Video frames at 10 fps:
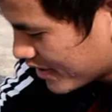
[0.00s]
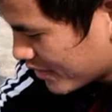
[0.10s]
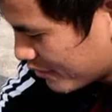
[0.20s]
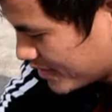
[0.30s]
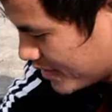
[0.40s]

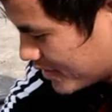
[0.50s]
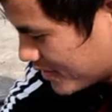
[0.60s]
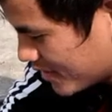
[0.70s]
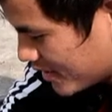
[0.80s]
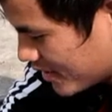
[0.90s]
which is
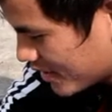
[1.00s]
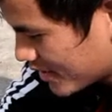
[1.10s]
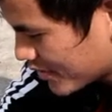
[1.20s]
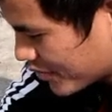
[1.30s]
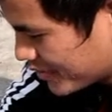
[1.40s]
a
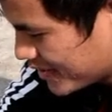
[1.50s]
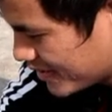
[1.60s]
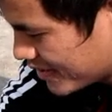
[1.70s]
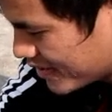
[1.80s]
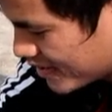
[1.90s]
container.